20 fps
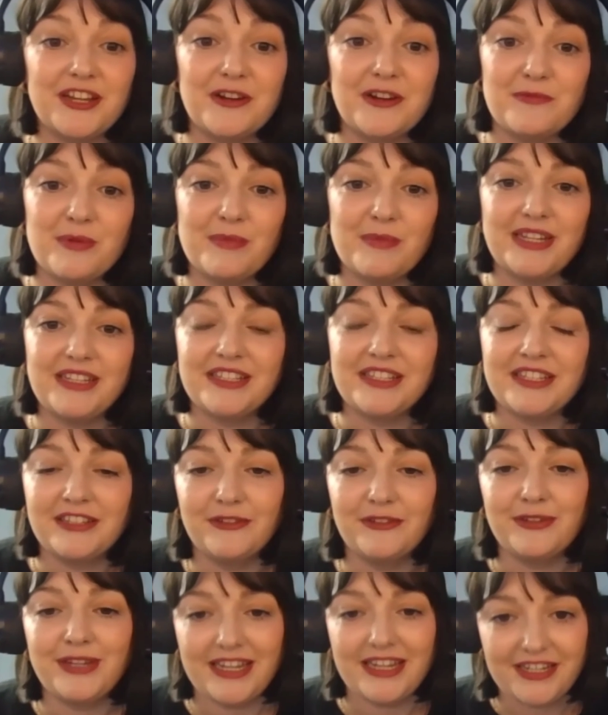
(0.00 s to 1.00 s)
young women, to
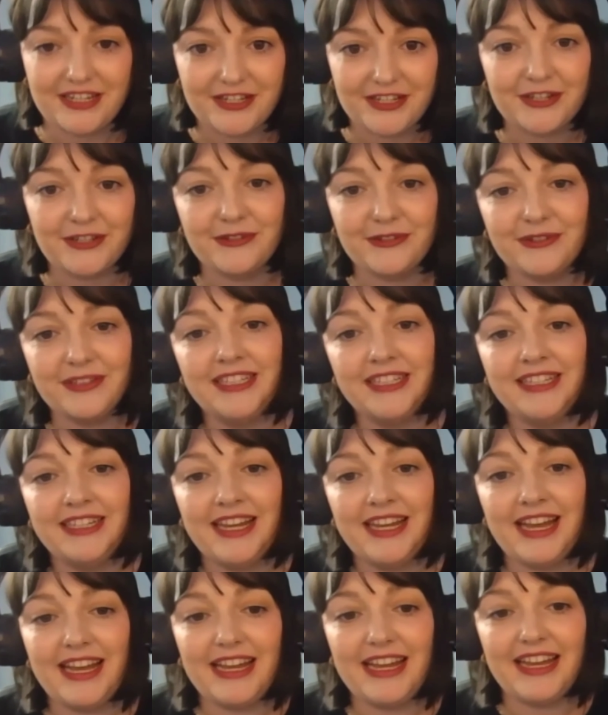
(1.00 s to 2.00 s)
look into
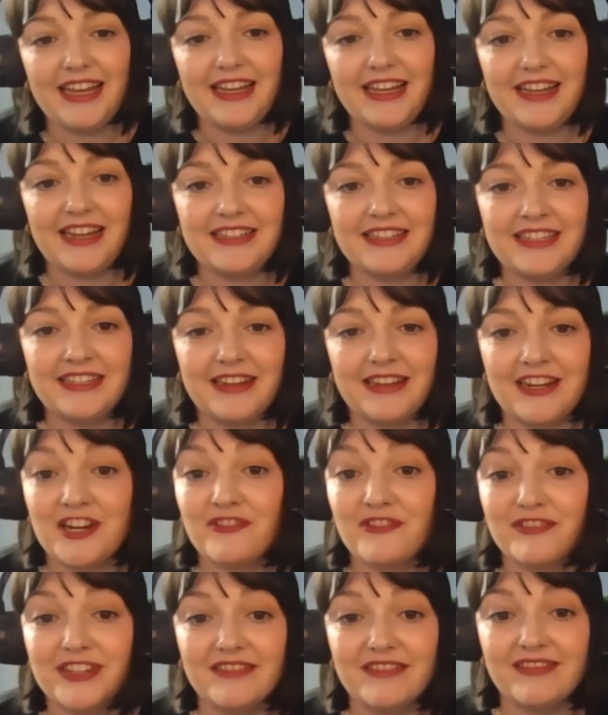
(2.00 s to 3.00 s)
a
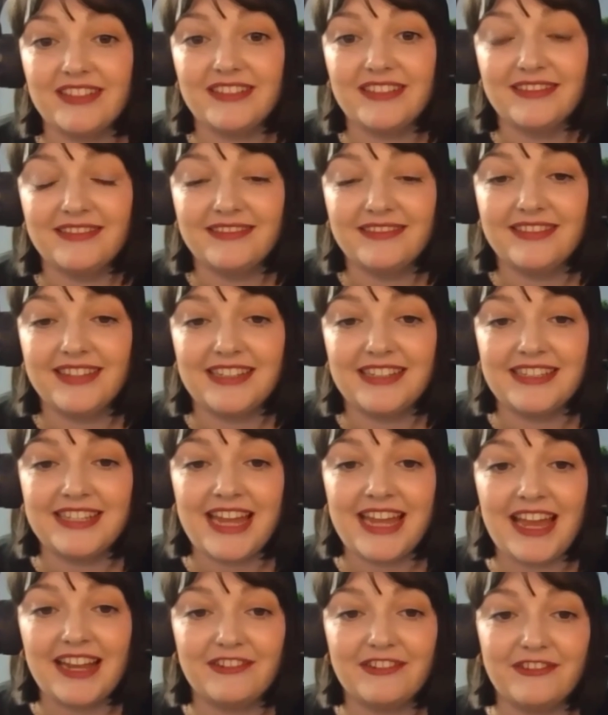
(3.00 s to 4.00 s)
career in
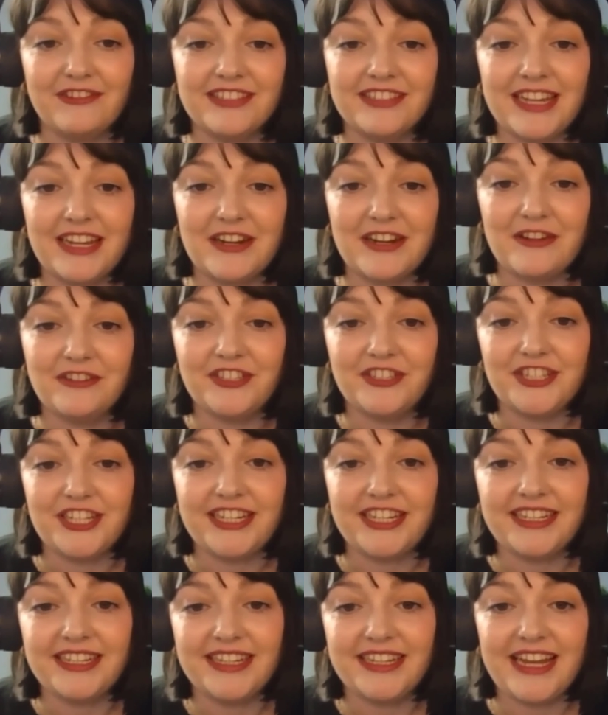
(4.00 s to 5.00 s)
tech or
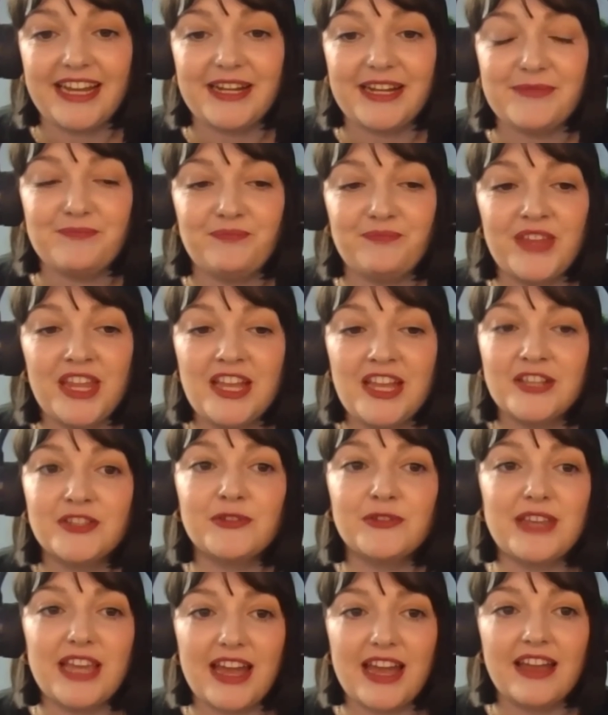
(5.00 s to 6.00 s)
technology.
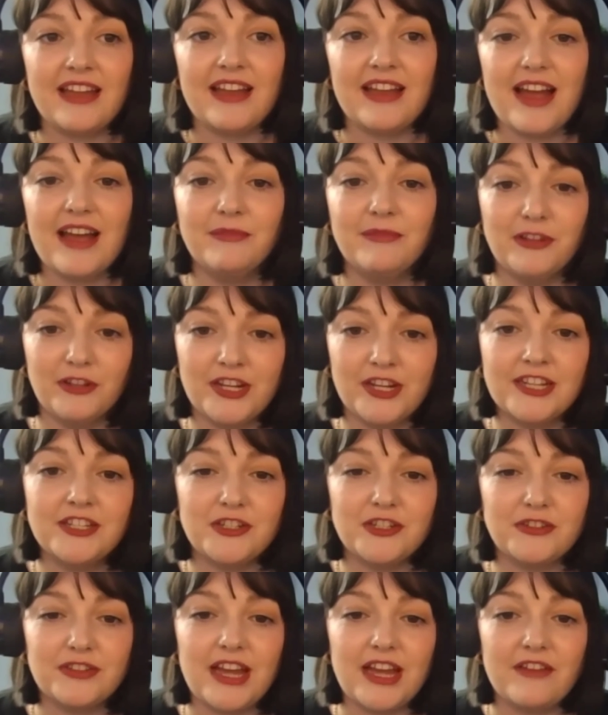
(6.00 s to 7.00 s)
So yeah, I'm looking
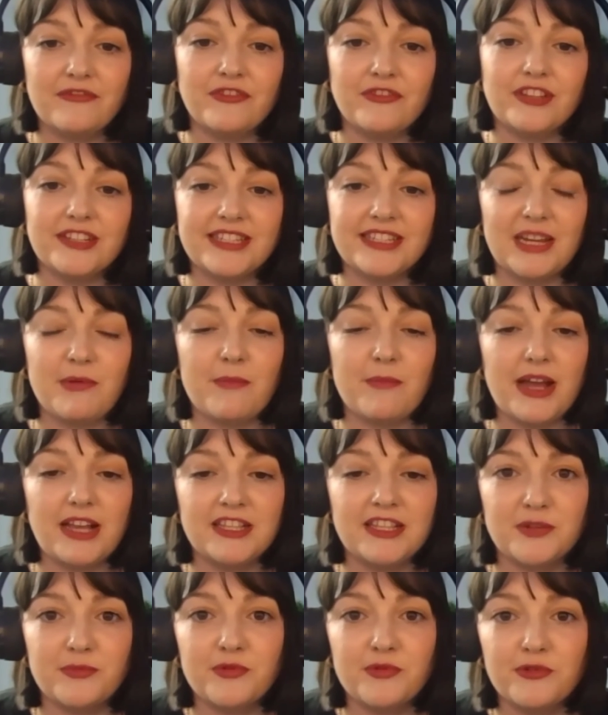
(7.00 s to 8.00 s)
to do that for the STEM
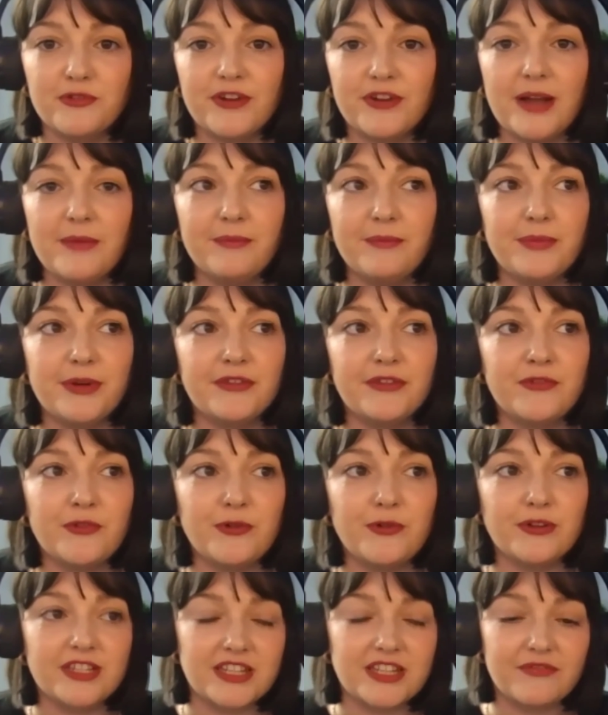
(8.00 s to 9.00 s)
Ambassador Program. But of
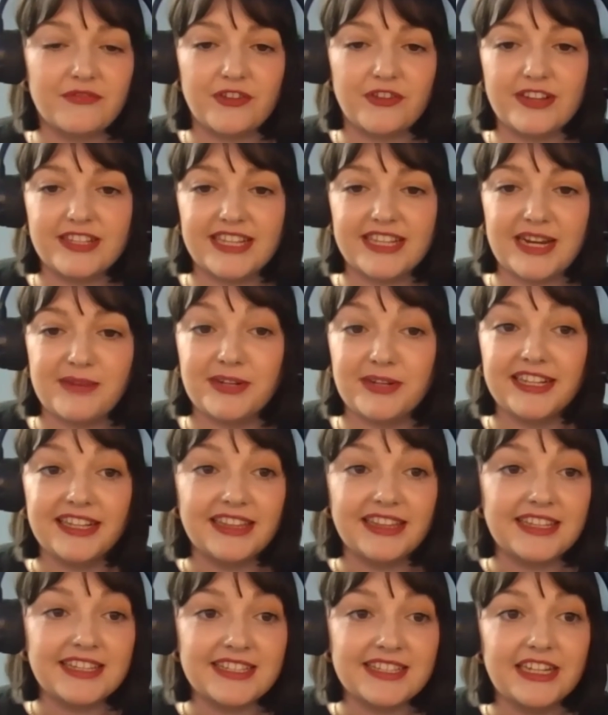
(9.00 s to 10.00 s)
course, if there is anybody
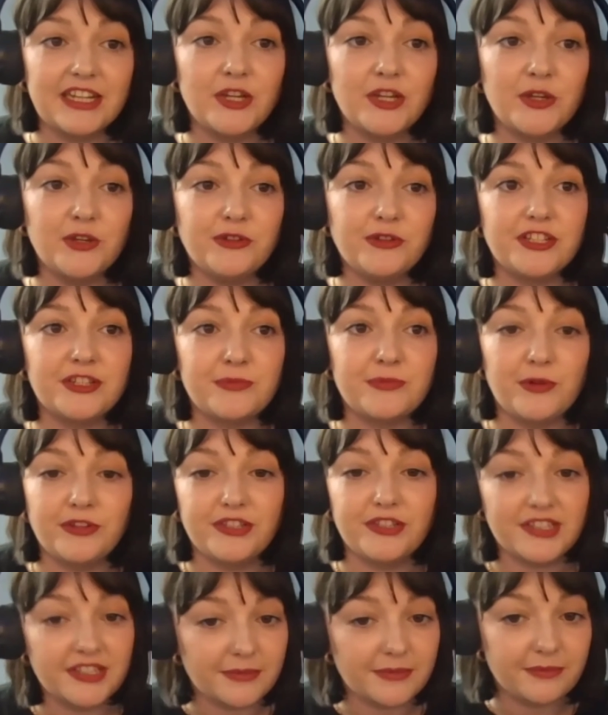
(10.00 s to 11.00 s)
listening who just
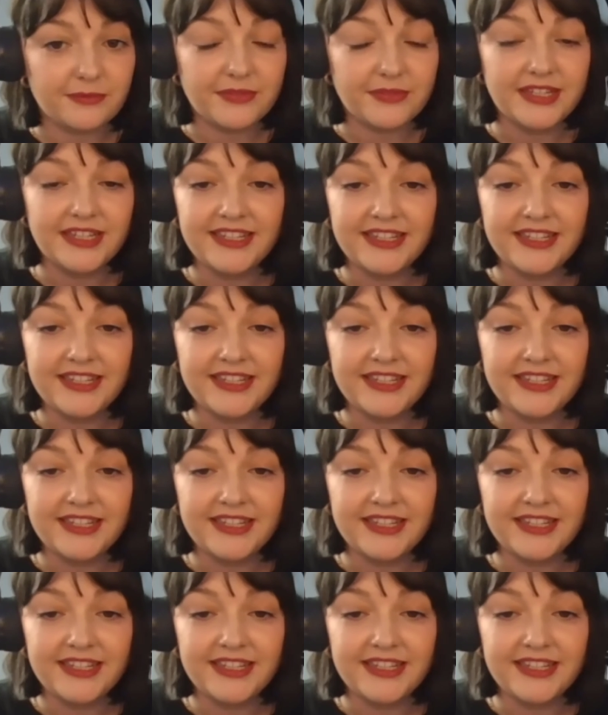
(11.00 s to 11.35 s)
wants some